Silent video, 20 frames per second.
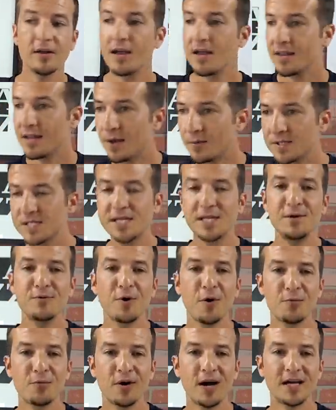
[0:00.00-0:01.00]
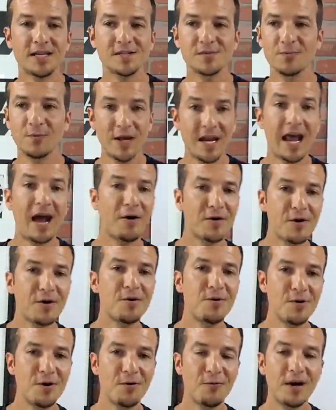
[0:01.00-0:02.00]
That was T. Rowe Price. We now know
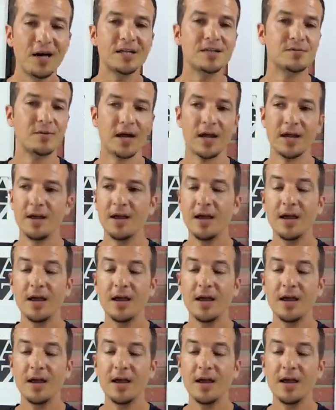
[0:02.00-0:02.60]
who it was, right?